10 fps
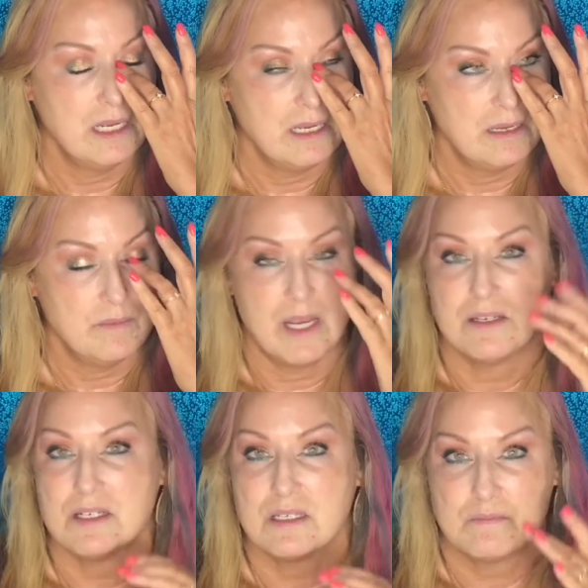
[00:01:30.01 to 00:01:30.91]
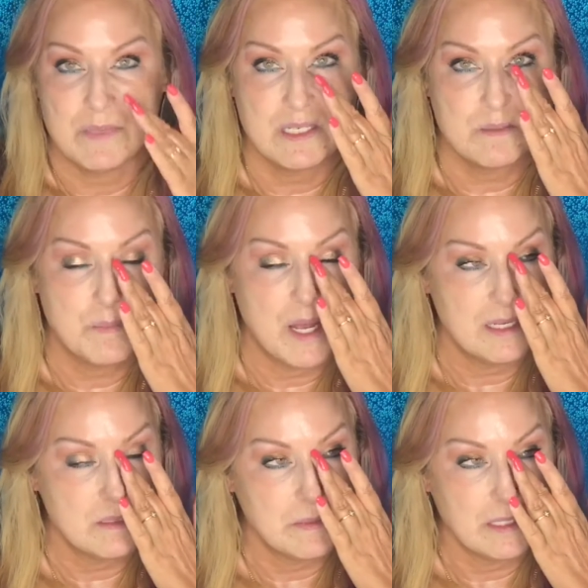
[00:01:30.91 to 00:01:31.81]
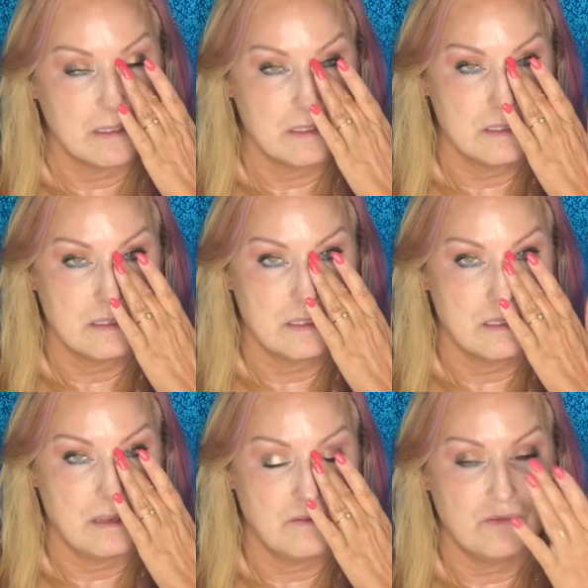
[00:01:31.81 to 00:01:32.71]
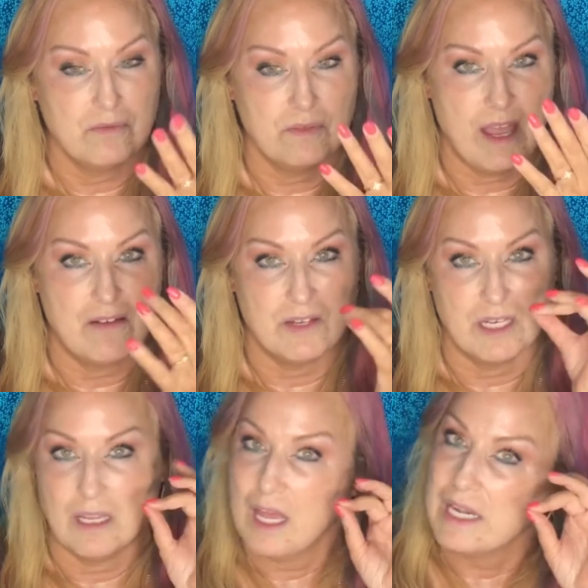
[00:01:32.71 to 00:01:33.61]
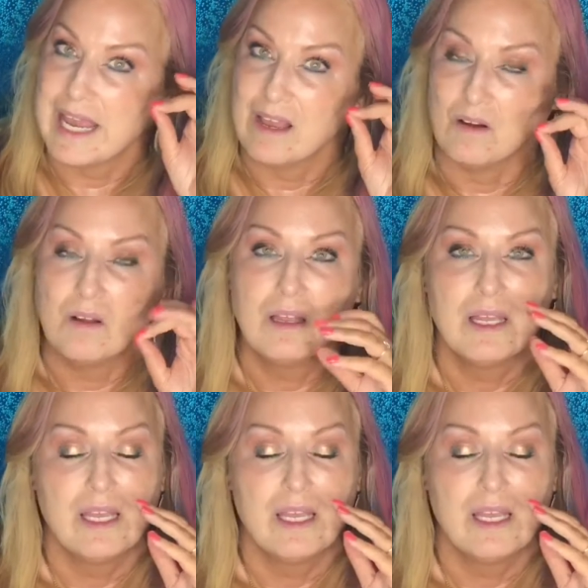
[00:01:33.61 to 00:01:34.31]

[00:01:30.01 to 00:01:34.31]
I just miss spots because of having a nail,